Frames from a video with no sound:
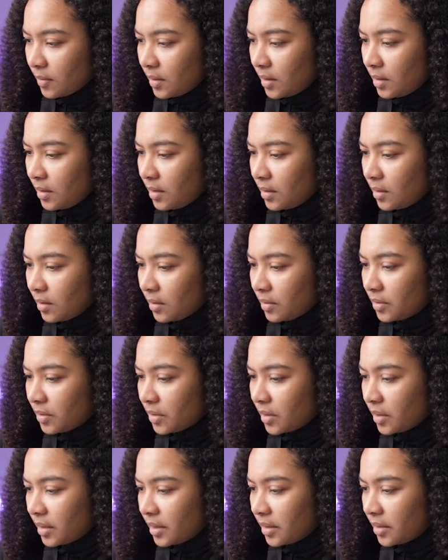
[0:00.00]

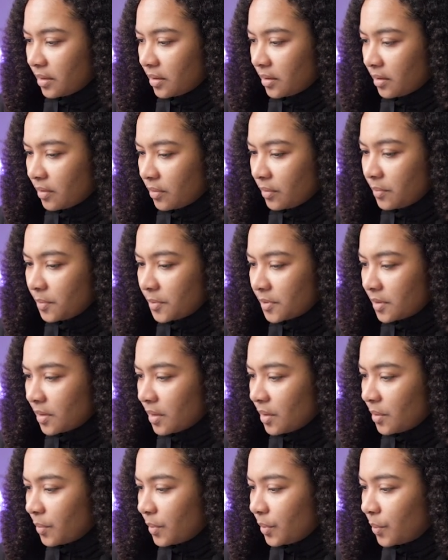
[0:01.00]
e.target. Oops,
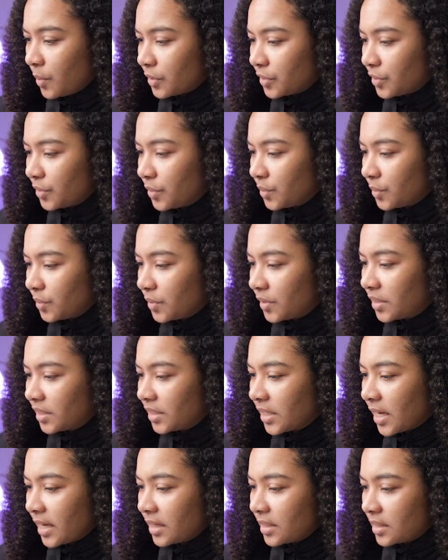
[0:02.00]
we want to
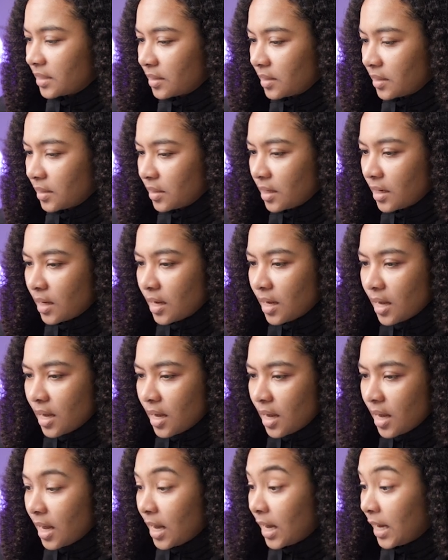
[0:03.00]
set
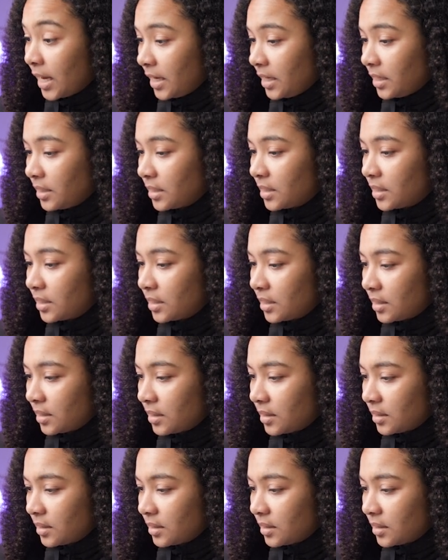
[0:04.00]
height